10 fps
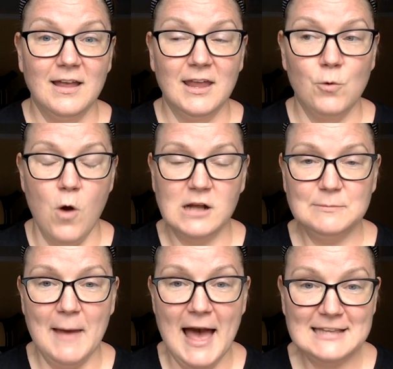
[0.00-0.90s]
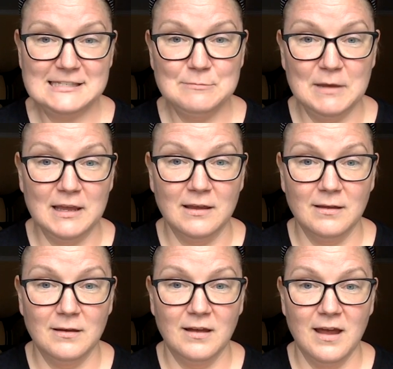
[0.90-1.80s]
he walked past
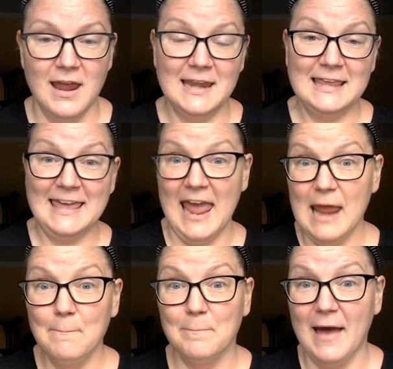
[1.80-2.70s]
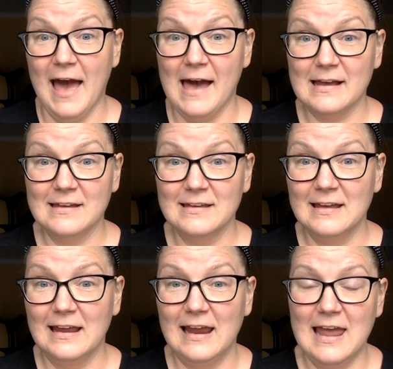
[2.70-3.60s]
me and he came back
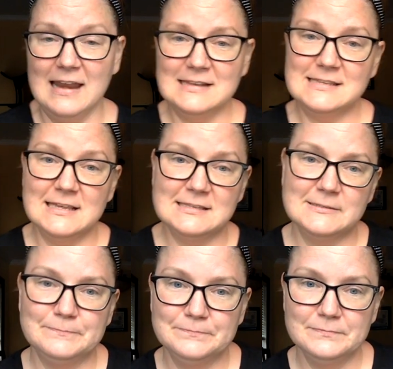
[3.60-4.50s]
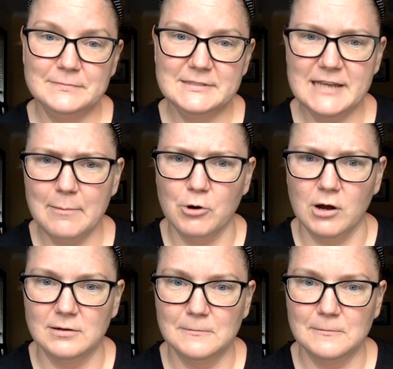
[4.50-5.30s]
and he says, Deborah,